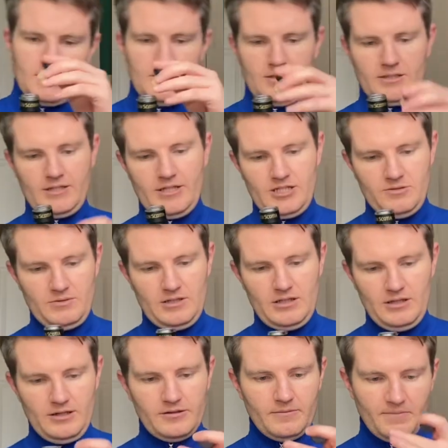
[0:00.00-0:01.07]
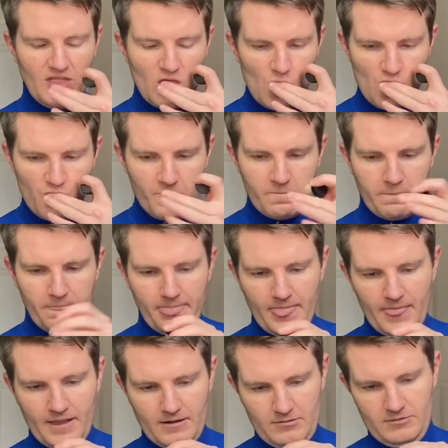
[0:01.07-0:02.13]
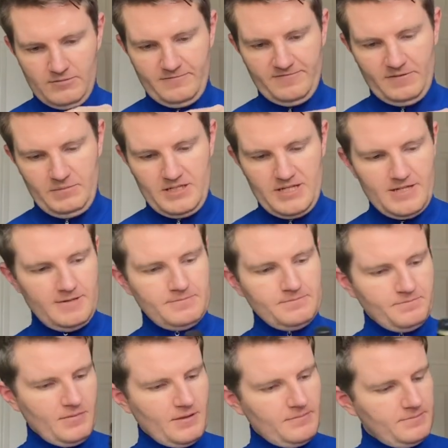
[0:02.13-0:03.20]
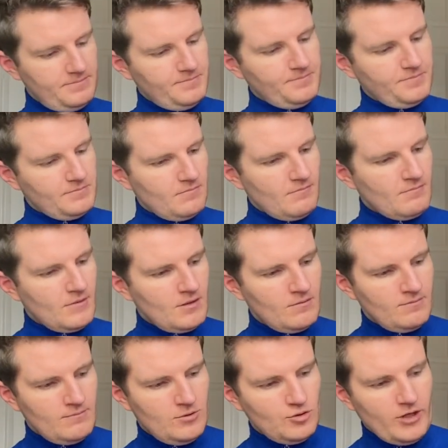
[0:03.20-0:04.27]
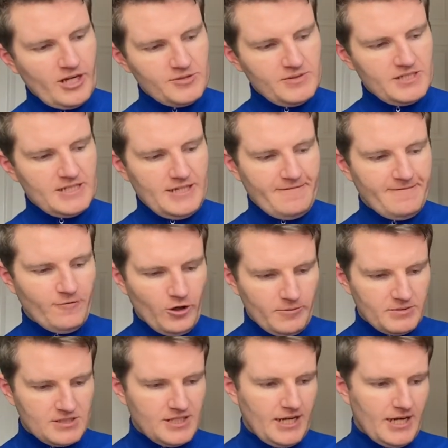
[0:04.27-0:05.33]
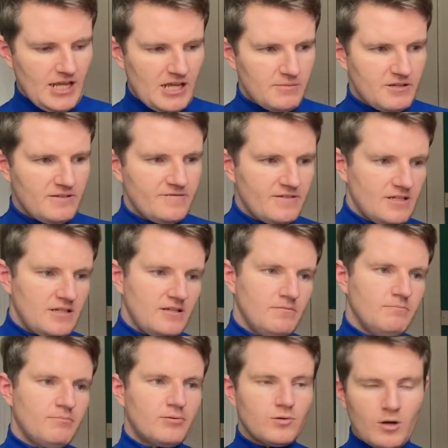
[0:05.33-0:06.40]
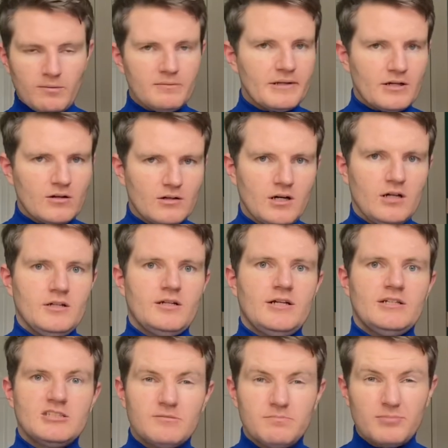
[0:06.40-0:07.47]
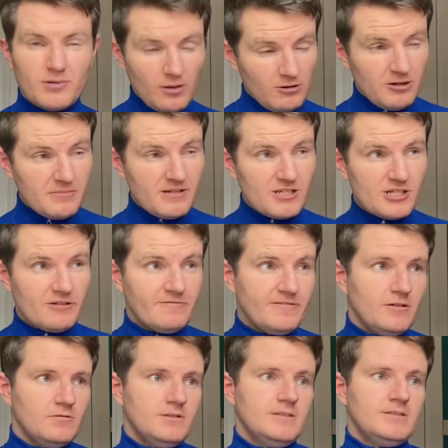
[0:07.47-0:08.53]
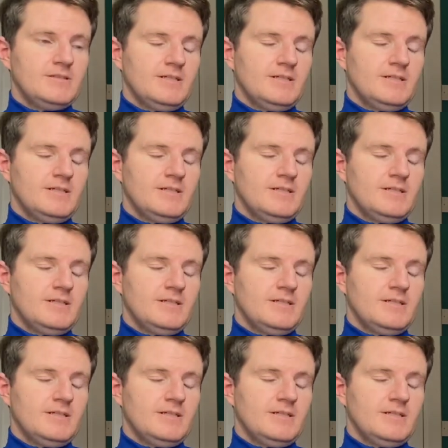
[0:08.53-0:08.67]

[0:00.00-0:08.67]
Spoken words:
A nice wee glug. That'll work for me. So as we say, 40% ABV, probably got colour in it. It's probably been chill filtered.